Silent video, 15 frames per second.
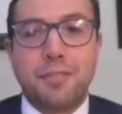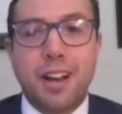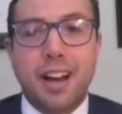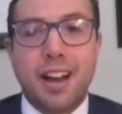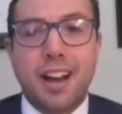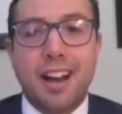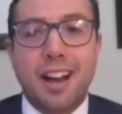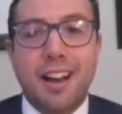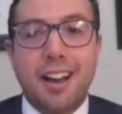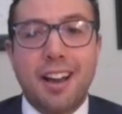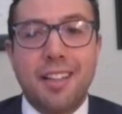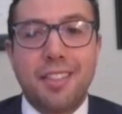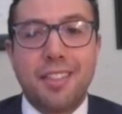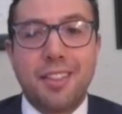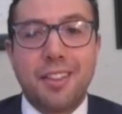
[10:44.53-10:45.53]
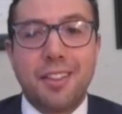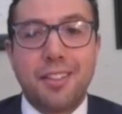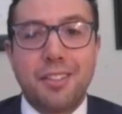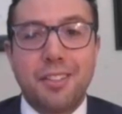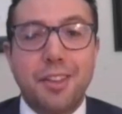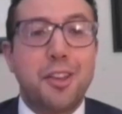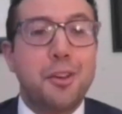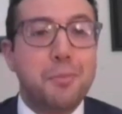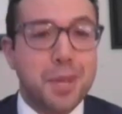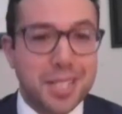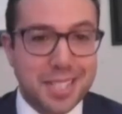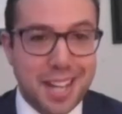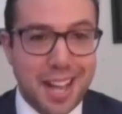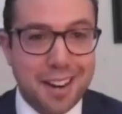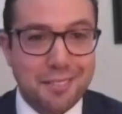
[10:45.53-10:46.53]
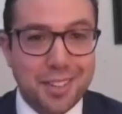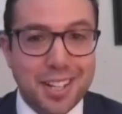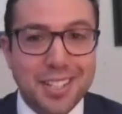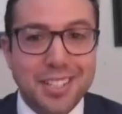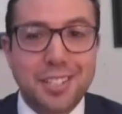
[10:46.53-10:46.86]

the human side of it.